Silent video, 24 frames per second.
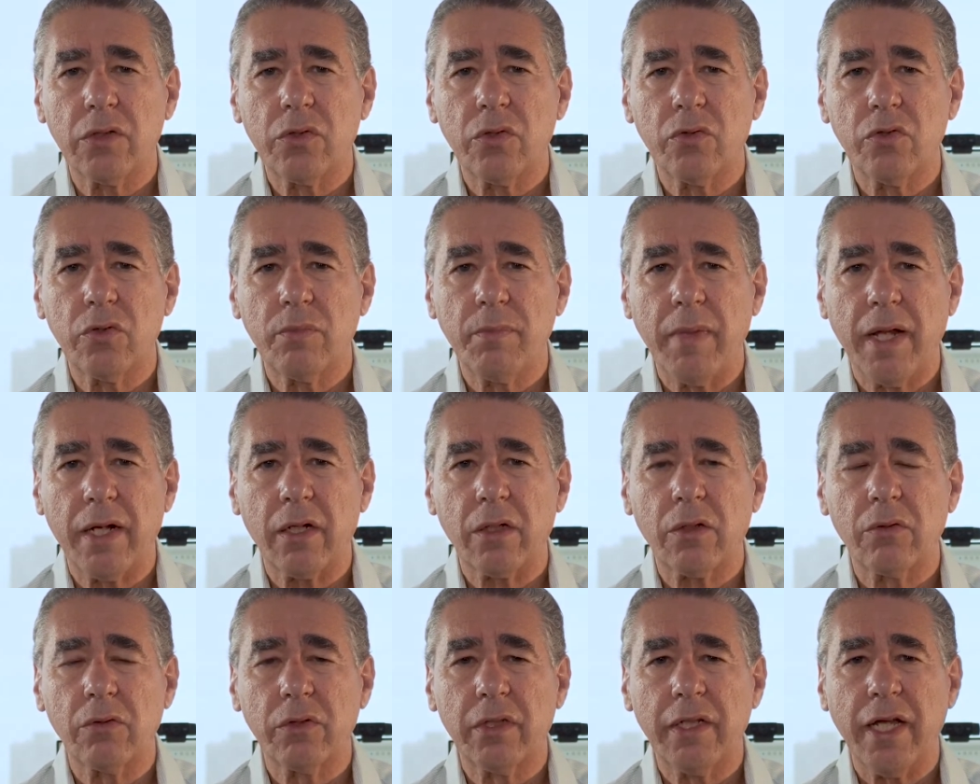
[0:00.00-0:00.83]
whose
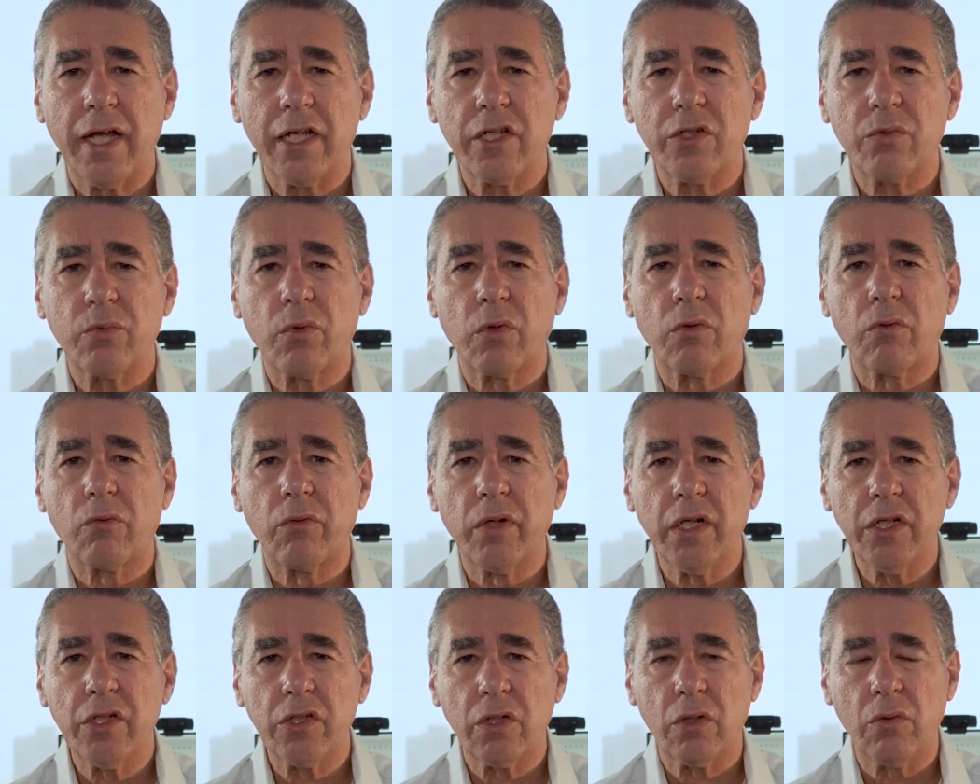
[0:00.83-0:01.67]
medical tests were
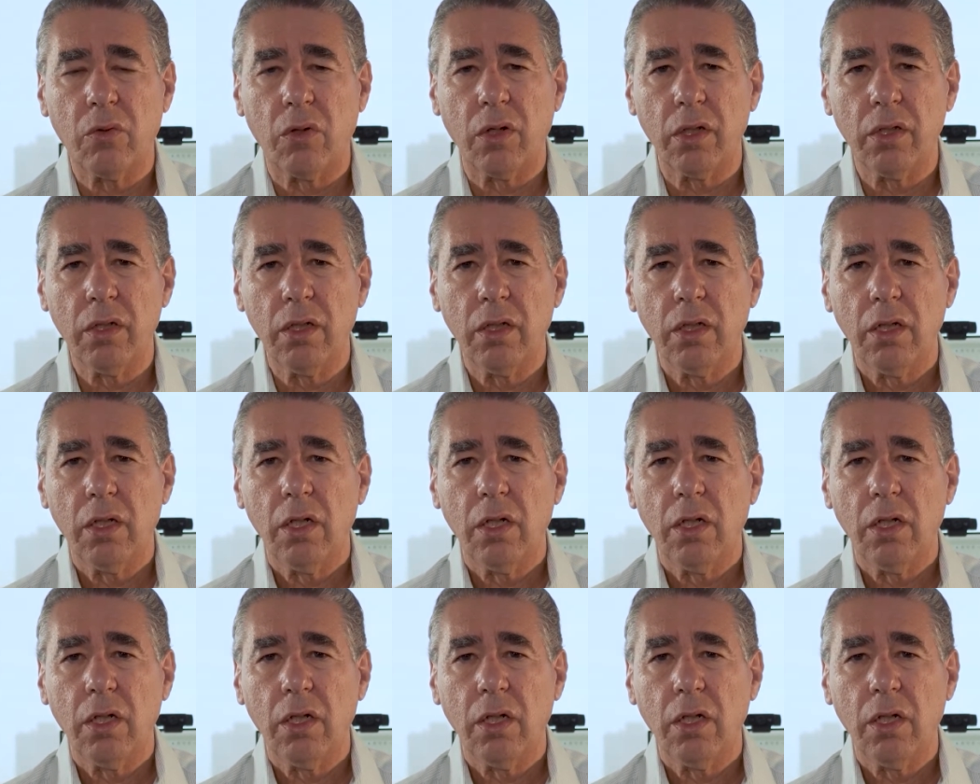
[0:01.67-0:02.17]
rescored